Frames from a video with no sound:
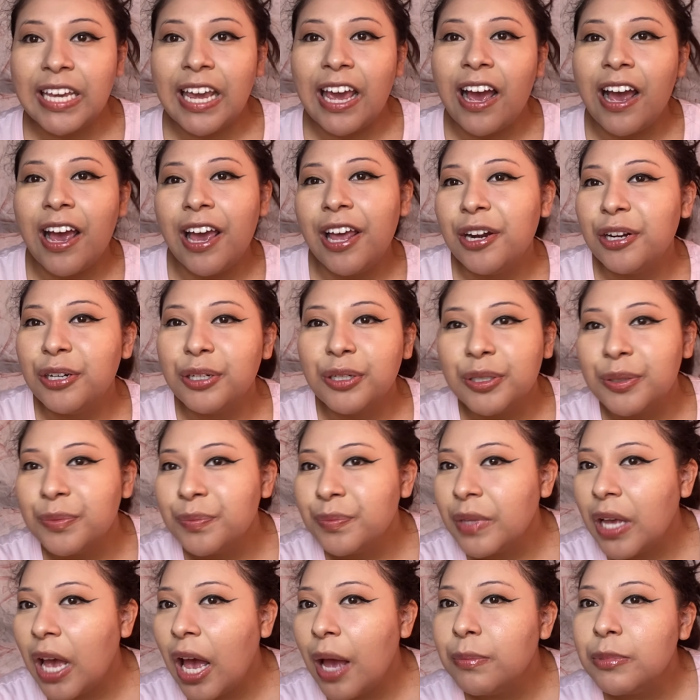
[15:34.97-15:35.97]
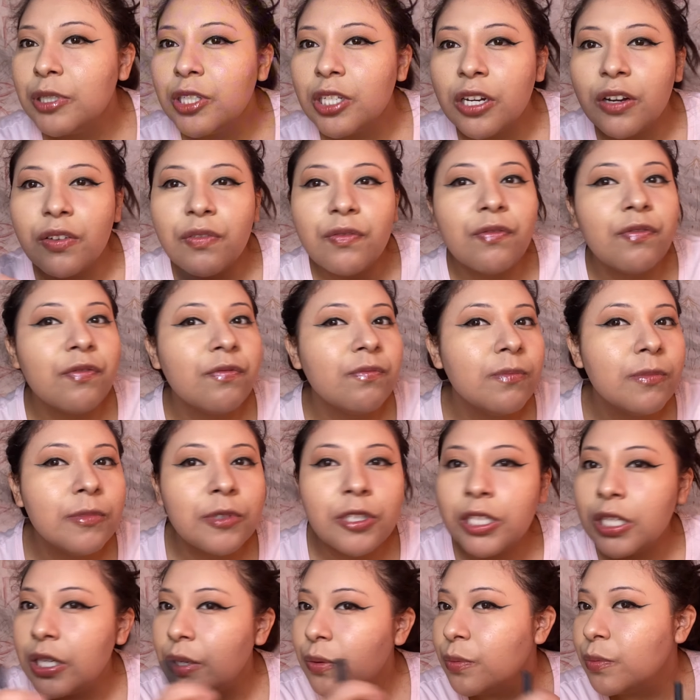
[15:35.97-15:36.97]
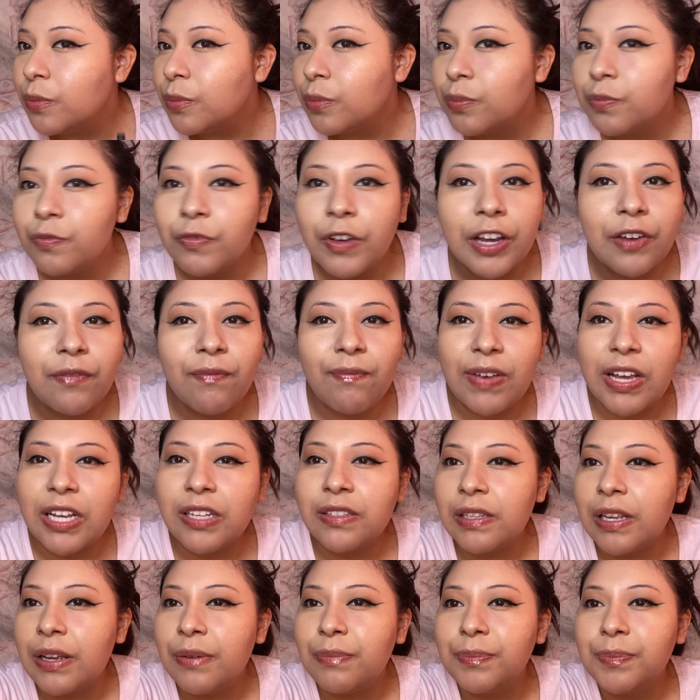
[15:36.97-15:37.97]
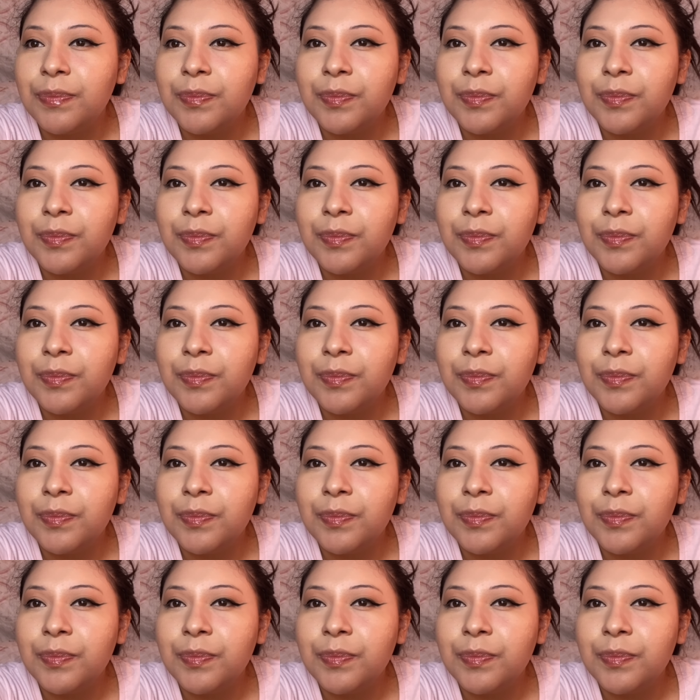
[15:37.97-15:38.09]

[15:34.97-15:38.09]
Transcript: I don't know. I'm just gonna see if I can fix it.